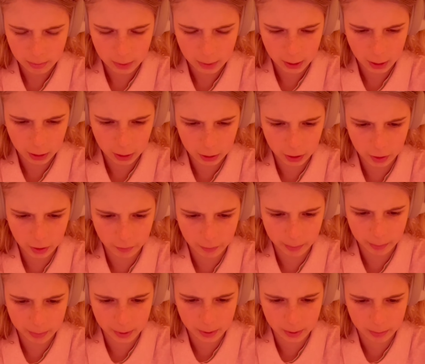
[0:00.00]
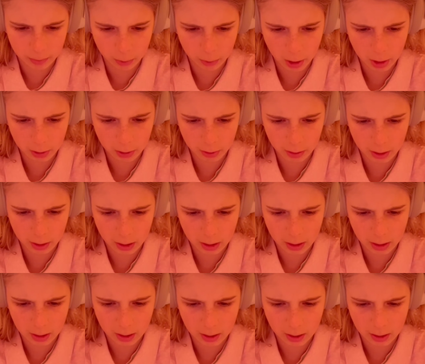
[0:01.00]
My character have a big brother. Uh,
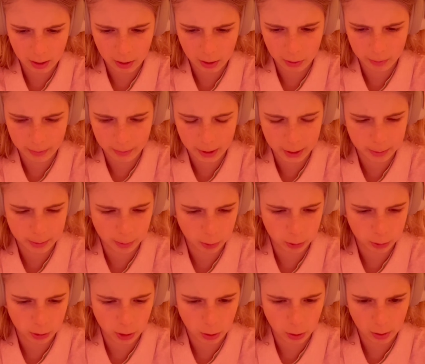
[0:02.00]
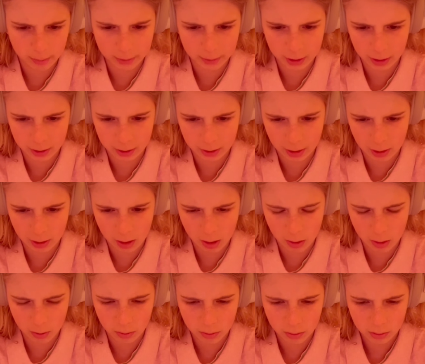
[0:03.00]
how am I supposed to know? I'm just gonna say
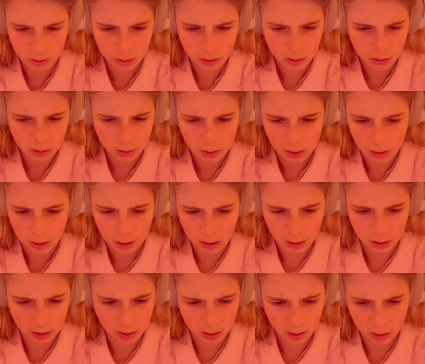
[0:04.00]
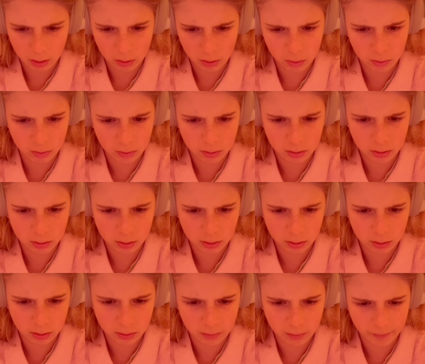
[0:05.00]
no. Uh, no.
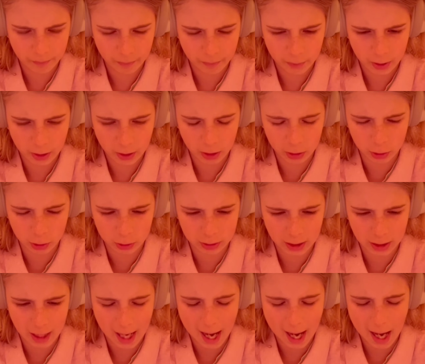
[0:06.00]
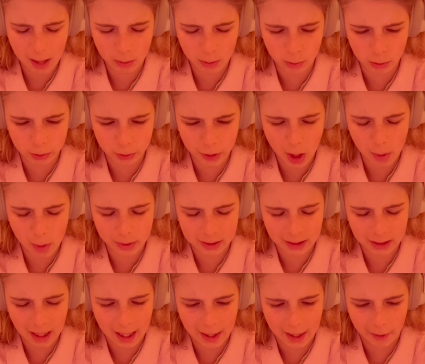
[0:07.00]
Character send owls. No, it's
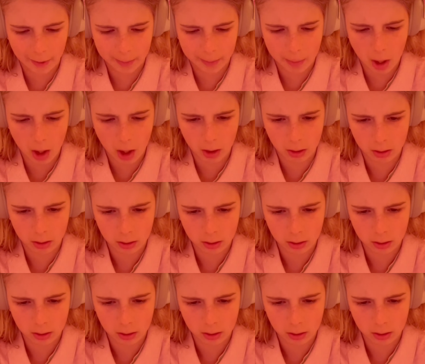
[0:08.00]
not Harry Potter.